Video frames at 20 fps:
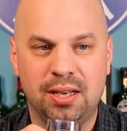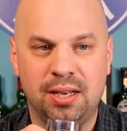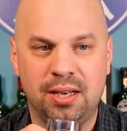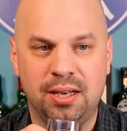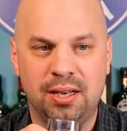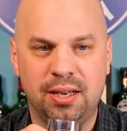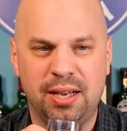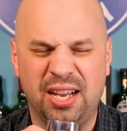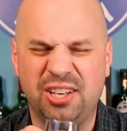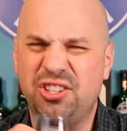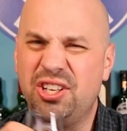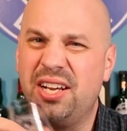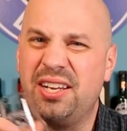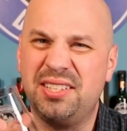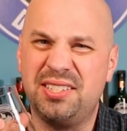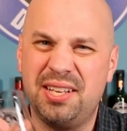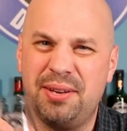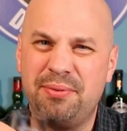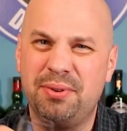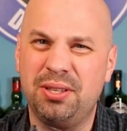Uh, actually, I
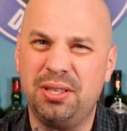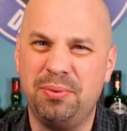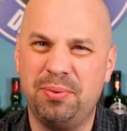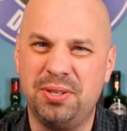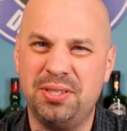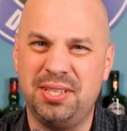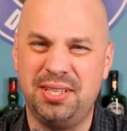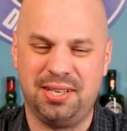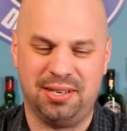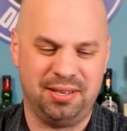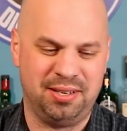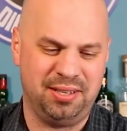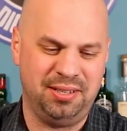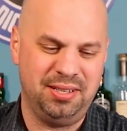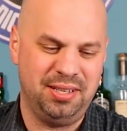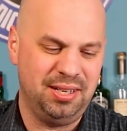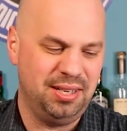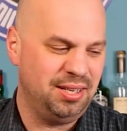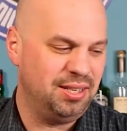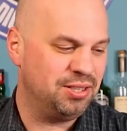guess that really was it, huh?
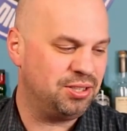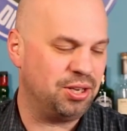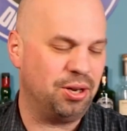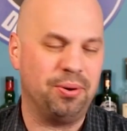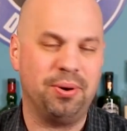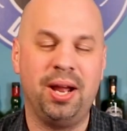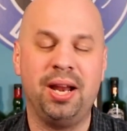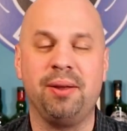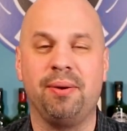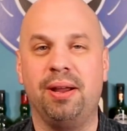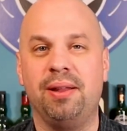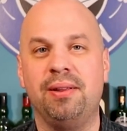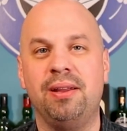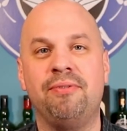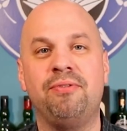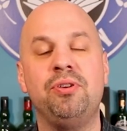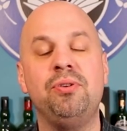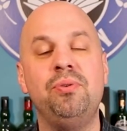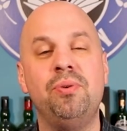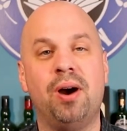So anyway,
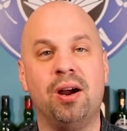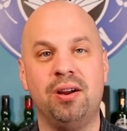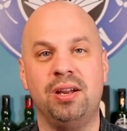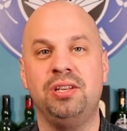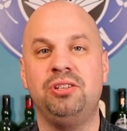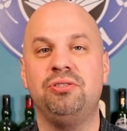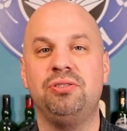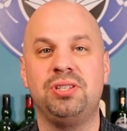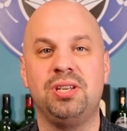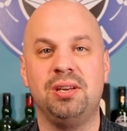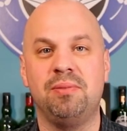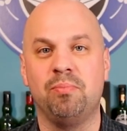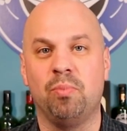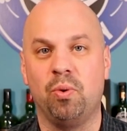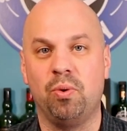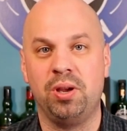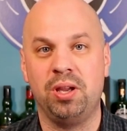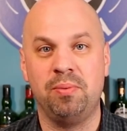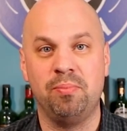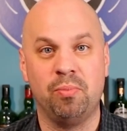if you are interested
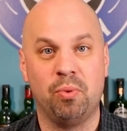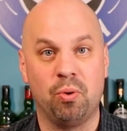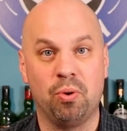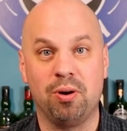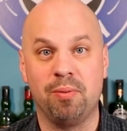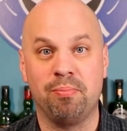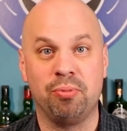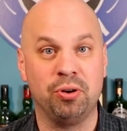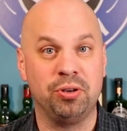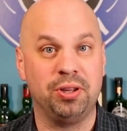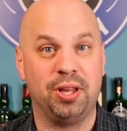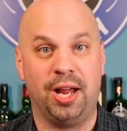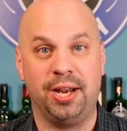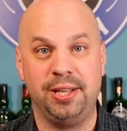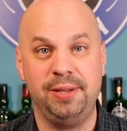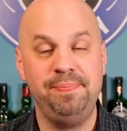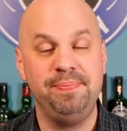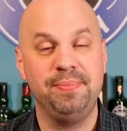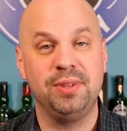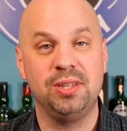in more
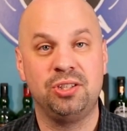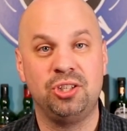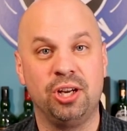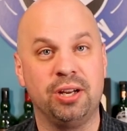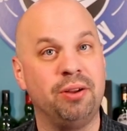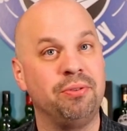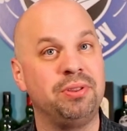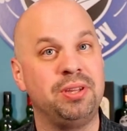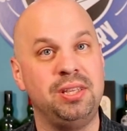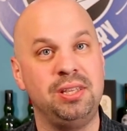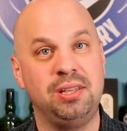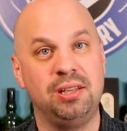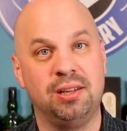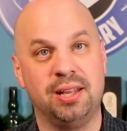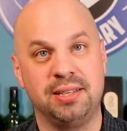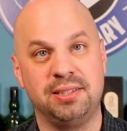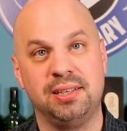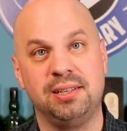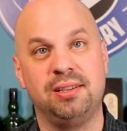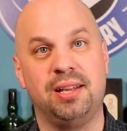Bruichladdich, check out the
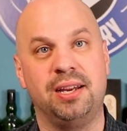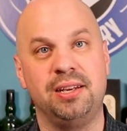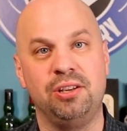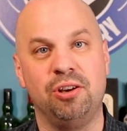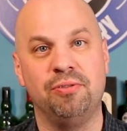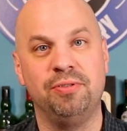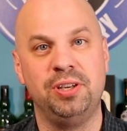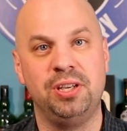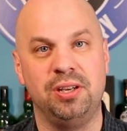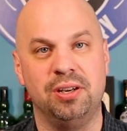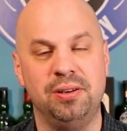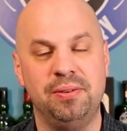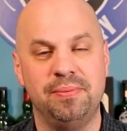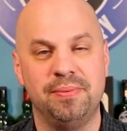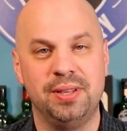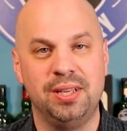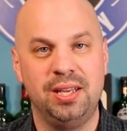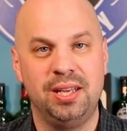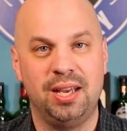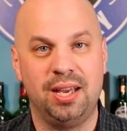Classic Laddie over here.
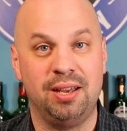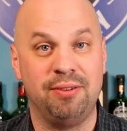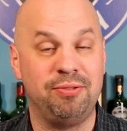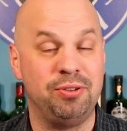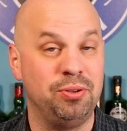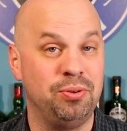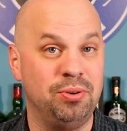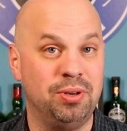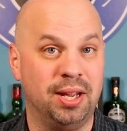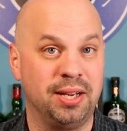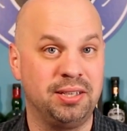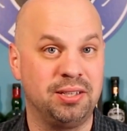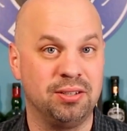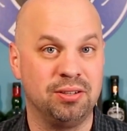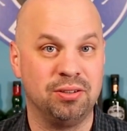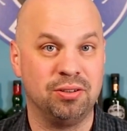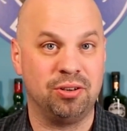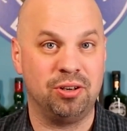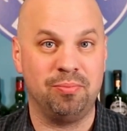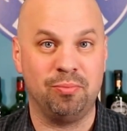If you'd like to
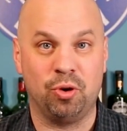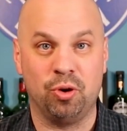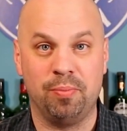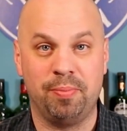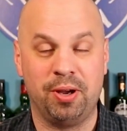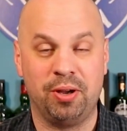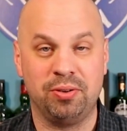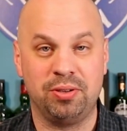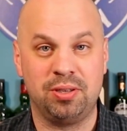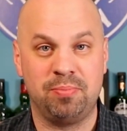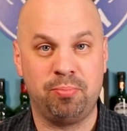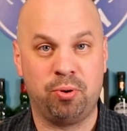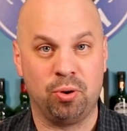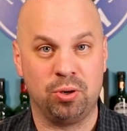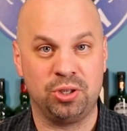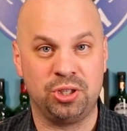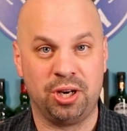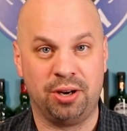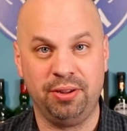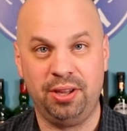learn more about
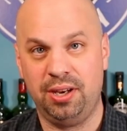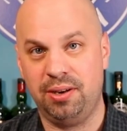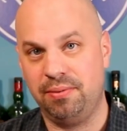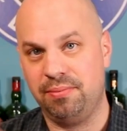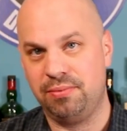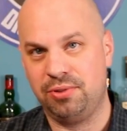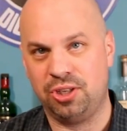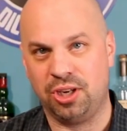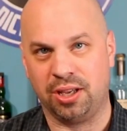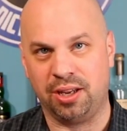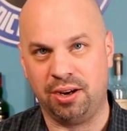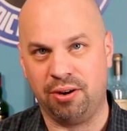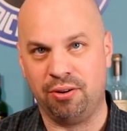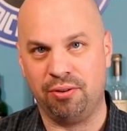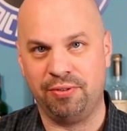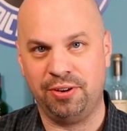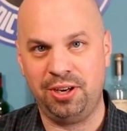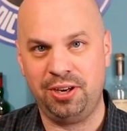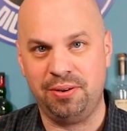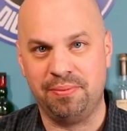Port Charlotte, check it out
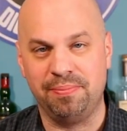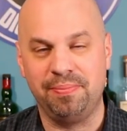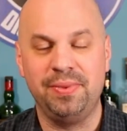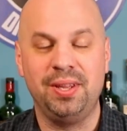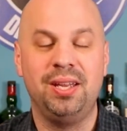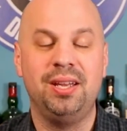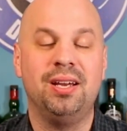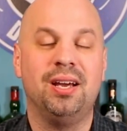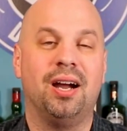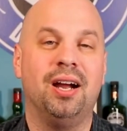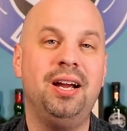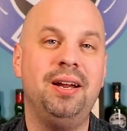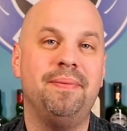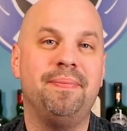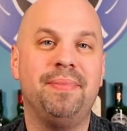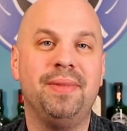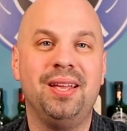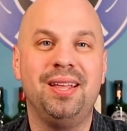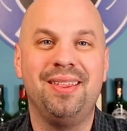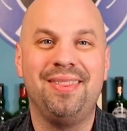over here. All right.
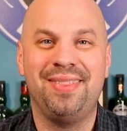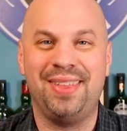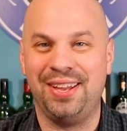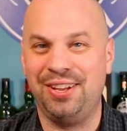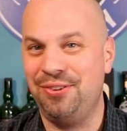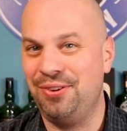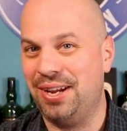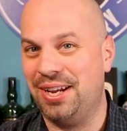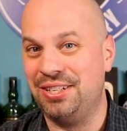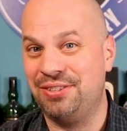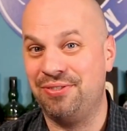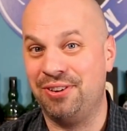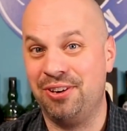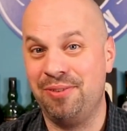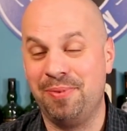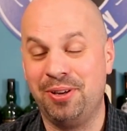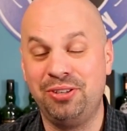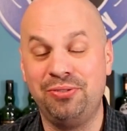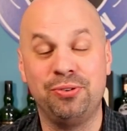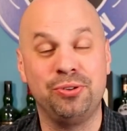Thank you guys
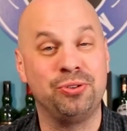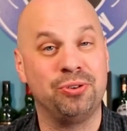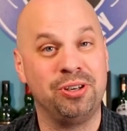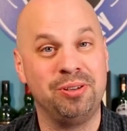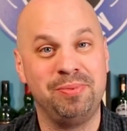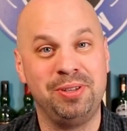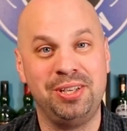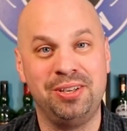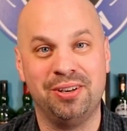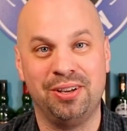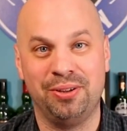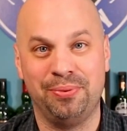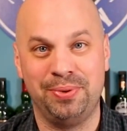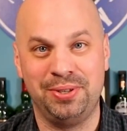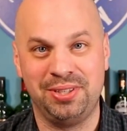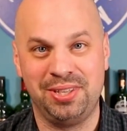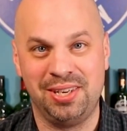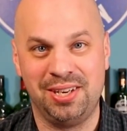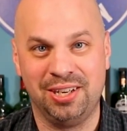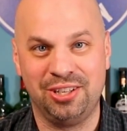very much for joining me here on the
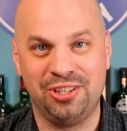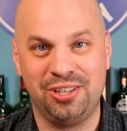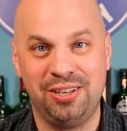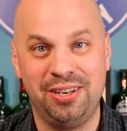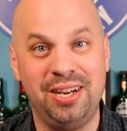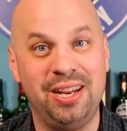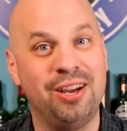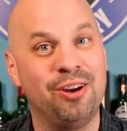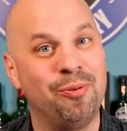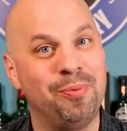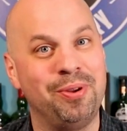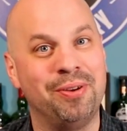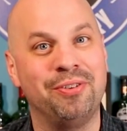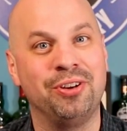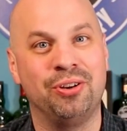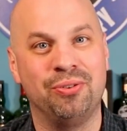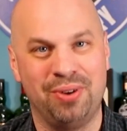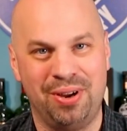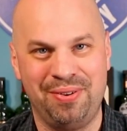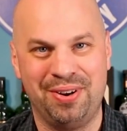Whiskey Dictionary. I hope you have
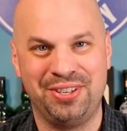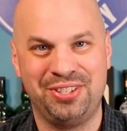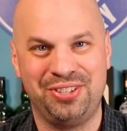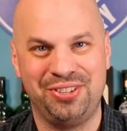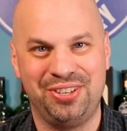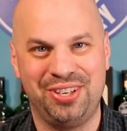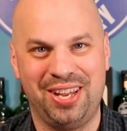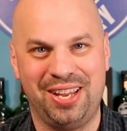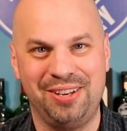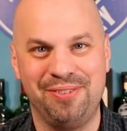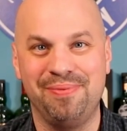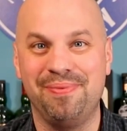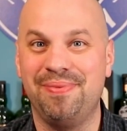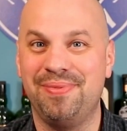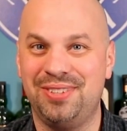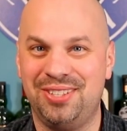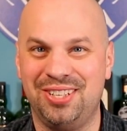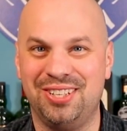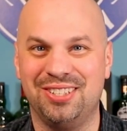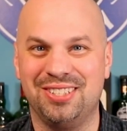a great rest of your day.
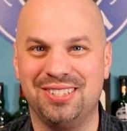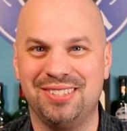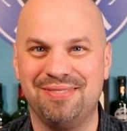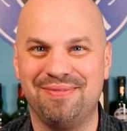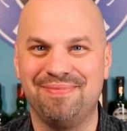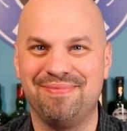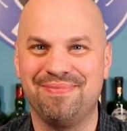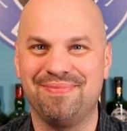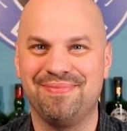Cheers.